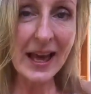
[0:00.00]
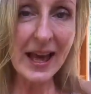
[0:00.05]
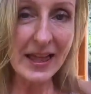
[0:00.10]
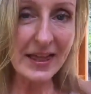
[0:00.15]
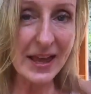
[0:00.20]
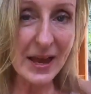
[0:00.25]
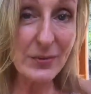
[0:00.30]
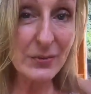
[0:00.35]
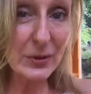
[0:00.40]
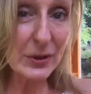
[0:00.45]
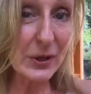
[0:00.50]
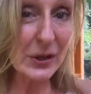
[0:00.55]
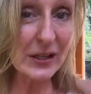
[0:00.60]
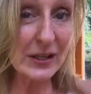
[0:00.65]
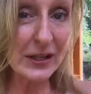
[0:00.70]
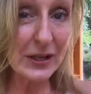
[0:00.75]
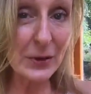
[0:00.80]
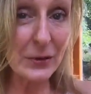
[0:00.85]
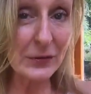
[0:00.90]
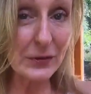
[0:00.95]
Then we're going to
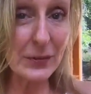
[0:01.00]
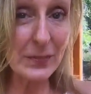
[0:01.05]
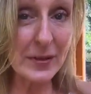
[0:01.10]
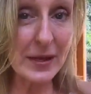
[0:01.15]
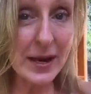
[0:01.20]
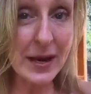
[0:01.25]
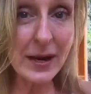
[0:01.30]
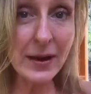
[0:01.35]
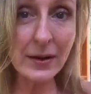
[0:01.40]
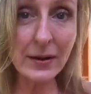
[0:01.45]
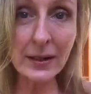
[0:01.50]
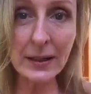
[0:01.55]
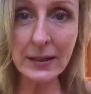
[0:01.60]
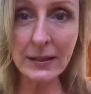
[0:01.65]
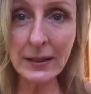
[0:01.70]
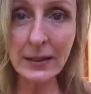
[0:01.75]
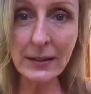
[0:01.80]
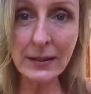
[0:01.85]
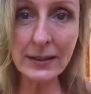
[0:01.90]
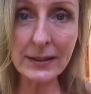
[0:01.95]
go from there
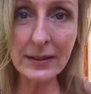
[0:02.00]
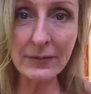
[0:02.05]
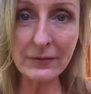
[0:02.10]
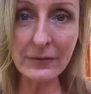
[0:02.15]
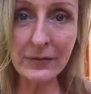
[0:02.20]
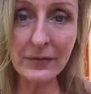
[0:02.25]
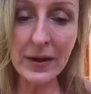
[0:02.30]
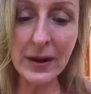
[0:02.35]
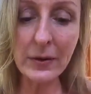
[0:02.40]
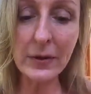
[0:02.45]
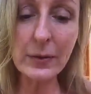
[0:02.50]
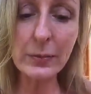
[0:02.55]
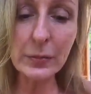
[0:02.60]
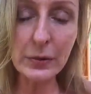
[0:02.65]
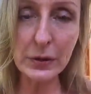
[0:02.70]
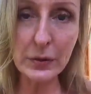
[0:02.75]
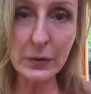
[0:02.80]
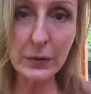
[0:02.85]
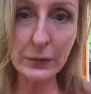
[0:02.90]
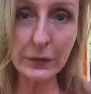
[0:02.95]
into some very
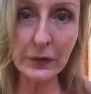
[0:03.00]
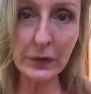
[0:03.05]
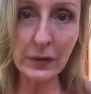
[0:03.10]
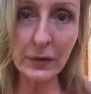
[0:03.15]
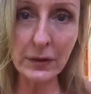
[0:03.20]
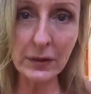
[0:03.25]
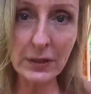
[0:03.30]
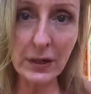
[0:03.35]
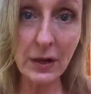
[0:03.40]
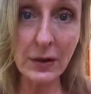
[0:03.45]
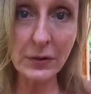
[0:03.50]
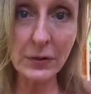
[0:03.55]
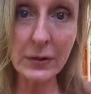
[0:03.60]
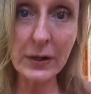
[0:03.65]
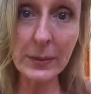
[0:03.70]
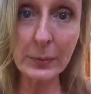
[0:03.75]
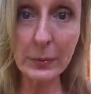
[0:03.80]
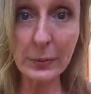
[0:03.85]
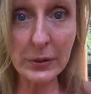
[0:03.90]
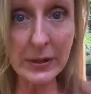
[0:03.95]
beautiful
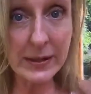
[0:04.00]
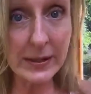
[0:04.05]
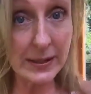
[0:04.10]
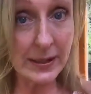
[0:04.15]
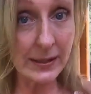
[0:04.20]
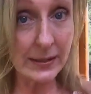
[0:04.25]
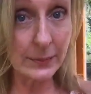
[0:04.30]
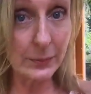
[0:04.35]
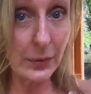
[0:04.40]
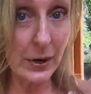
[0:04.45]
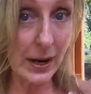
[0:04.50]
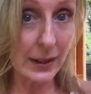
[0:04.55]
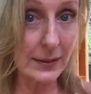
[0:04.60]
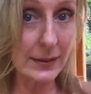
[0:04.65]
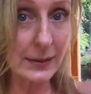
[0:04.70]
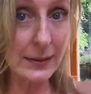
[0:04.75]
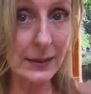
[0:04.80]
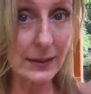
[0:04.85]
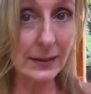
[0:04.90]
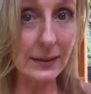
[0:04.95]
tantric breathing
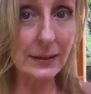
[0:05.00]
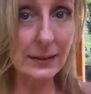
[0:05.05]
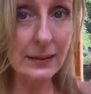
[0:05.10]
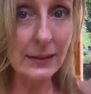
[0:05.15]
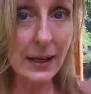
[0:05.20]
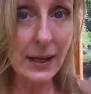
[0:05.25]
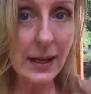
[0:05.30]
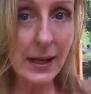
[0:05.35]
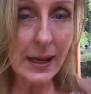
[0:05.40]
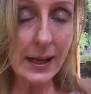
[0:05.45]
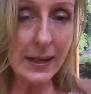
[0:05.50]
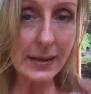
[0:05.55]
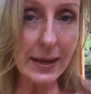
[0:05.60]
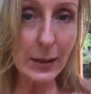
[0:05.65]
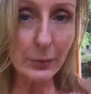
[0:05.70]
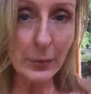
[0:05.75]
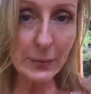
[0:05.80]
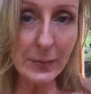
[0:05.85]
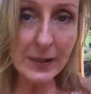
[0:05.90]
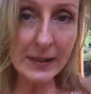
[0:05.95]
practices that
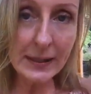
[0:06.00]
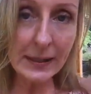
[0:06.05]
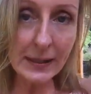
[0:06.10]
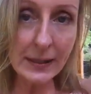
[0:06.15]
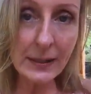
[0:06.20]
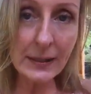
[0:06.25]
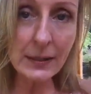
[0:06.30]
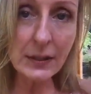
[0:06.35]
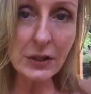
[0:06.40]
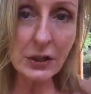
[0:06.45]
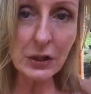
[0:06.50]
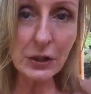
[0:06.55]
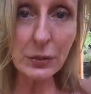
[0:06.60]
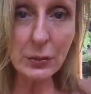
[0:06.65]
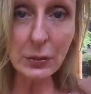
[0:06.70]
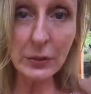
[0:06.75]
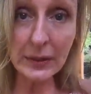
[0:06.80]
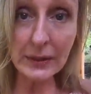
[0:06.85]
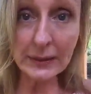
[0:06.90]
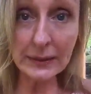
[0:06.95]
will begin to
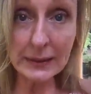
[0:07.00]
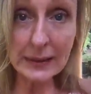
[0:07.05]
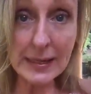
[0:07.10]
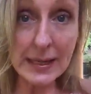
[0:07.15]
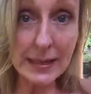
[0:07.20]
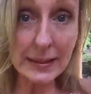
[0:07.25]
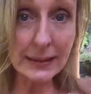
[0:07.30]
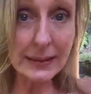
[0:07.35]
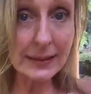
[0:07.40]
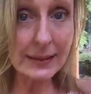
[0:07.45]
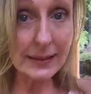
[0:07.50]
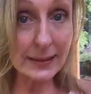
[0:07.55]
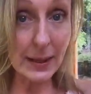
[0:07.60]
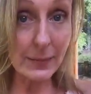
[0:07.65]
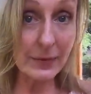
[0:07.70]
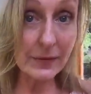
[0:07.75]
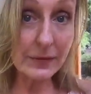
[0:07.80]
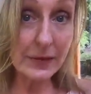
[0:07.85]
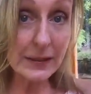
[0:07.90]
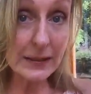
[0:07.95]
release some
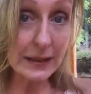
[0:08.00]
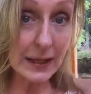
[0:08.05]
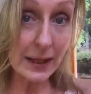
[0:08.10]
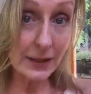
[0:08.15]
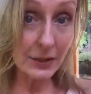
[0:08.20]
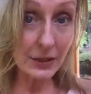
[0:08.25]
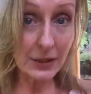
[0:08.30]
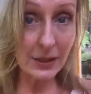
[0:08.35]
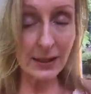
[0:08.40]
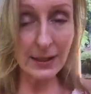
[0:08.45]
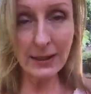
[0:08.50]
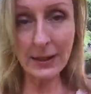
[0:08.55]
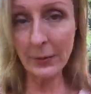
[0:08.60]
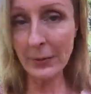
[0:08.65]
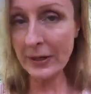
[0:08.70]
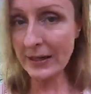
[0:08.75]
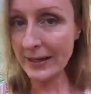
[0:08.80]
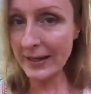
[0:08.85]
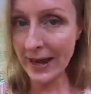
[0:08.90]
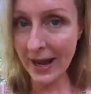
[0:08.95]
of the tension that
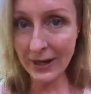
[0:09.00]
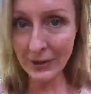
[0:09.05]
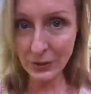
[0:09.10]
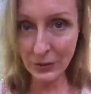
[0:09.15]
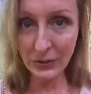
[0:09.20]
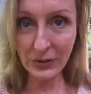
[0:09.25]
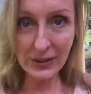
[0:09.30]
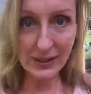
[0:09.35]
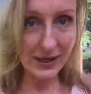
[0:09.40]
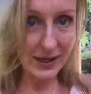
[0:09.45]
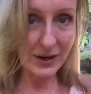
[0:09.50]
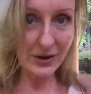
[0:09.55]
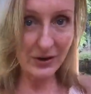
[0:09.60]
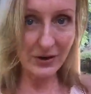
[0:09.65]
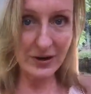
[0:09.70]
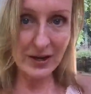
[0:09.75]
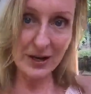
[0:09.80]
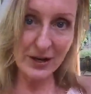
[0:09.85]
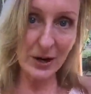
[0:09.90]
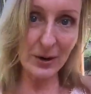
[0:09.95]
we naturally
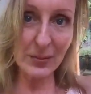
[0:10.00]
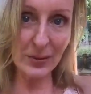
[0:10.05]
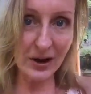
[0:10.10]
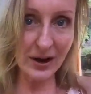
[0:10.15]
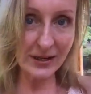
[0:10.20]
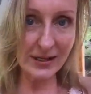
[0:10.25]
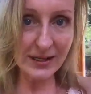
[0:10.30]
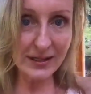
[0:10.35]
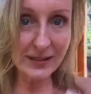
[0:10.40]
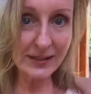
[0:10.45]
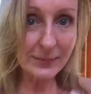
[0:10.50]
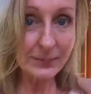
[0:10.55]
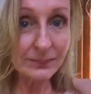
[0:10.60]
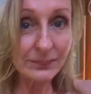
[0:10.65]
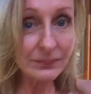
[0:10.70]
carry in our bodies,